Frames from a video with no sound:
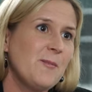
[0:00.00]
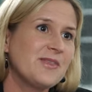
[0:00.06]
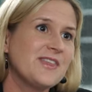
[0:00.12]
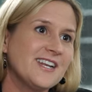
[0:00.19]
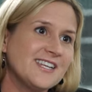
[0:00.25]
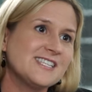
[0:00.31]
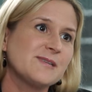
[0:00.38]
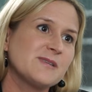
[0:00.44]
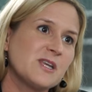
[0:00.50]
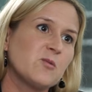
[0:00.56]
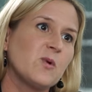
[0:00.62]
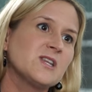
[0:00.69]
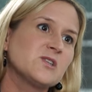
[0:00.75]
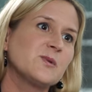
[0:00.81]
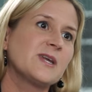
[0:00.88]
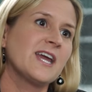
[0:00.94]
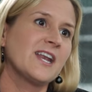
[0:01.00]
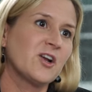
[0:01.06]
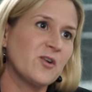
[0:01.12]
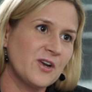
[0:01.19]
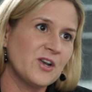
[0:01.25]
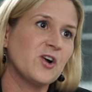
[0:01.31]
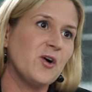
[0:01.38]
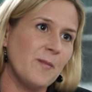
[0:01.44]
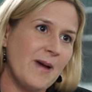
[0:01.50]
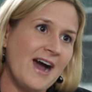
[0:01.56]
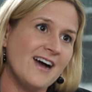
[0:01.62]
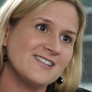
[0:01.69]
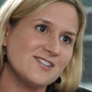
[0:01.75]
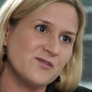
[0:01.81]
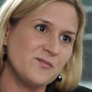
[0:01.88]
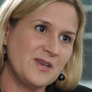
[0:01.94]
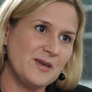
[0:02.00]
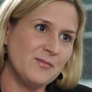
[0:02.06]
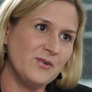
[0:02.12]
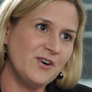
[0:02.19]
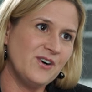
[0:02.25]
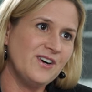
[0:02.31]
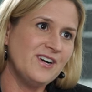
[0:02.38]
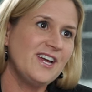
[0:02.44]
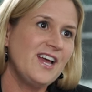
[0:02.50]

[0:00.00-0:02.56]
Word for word: But then it seems like once we get a critical mass of people,